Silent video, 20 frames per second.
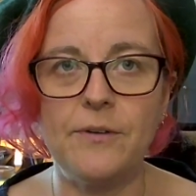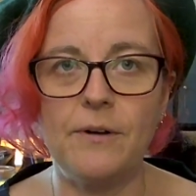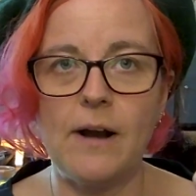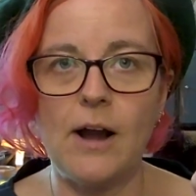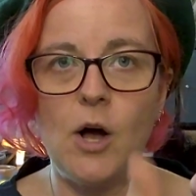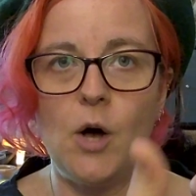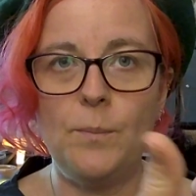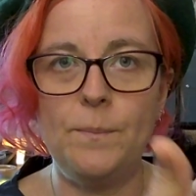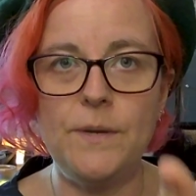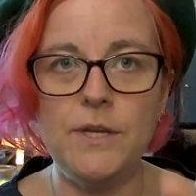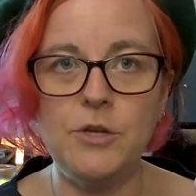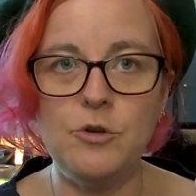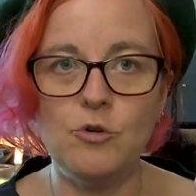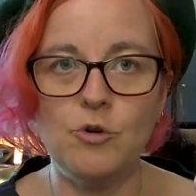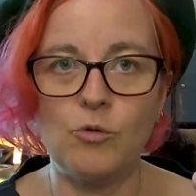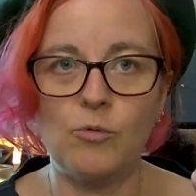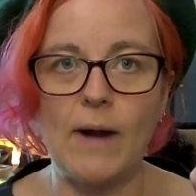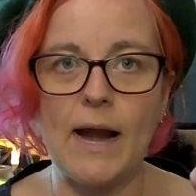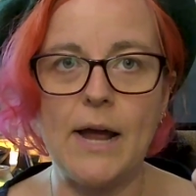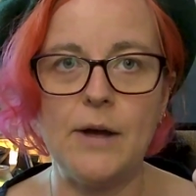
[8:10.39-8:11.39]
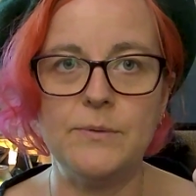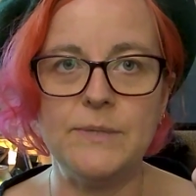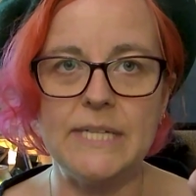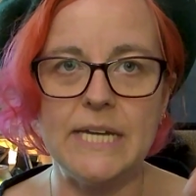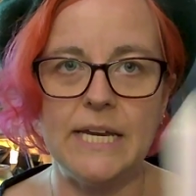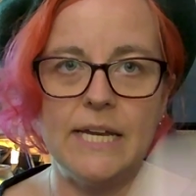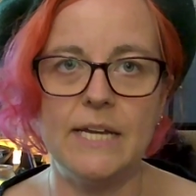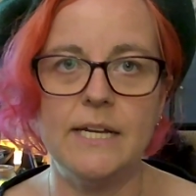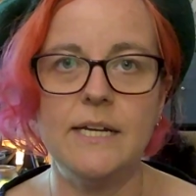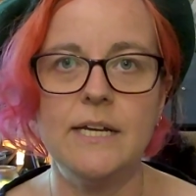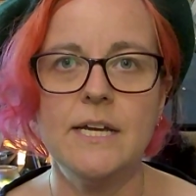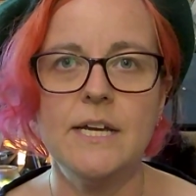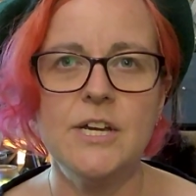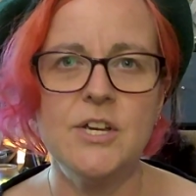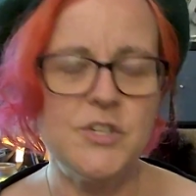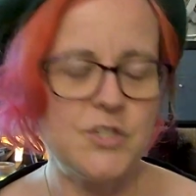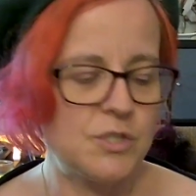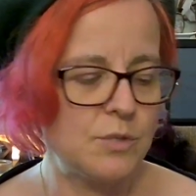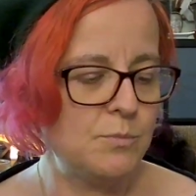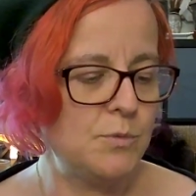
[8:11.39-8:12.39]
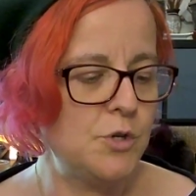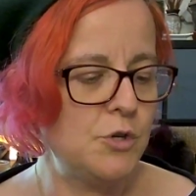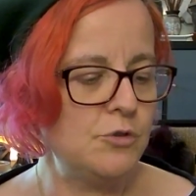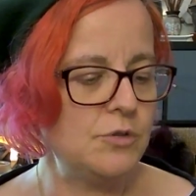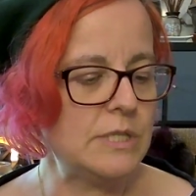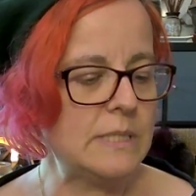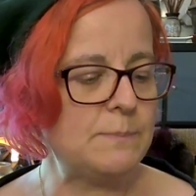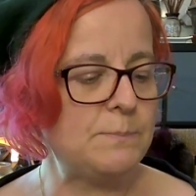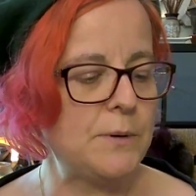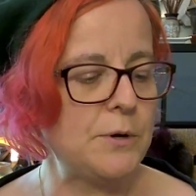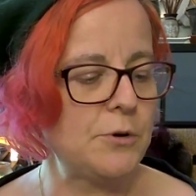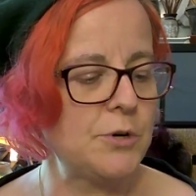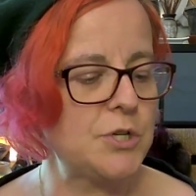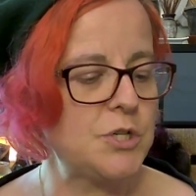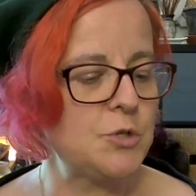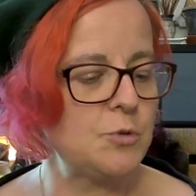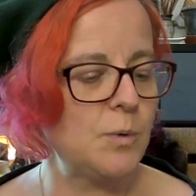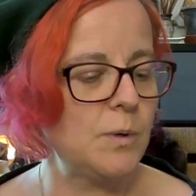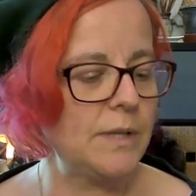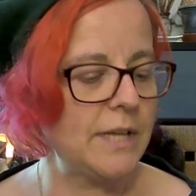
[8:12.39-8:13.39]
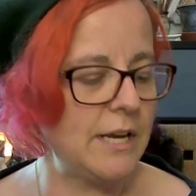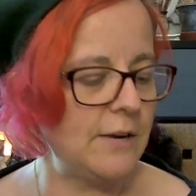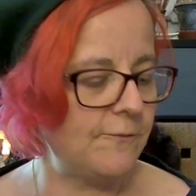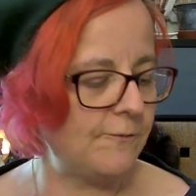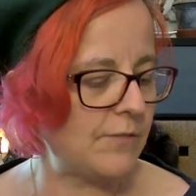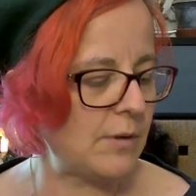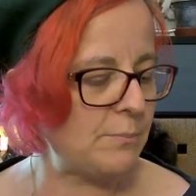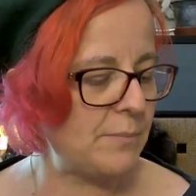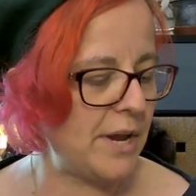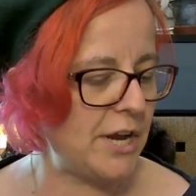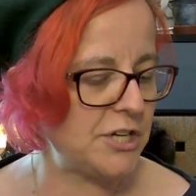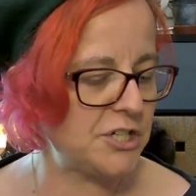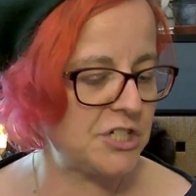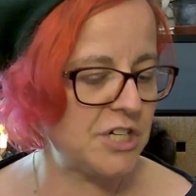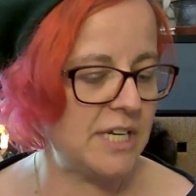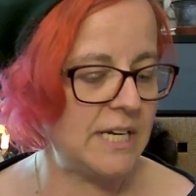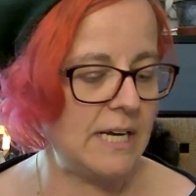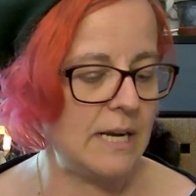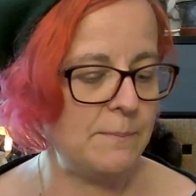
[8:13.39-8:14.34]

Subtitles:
They're helping you ground in some new spiritual information.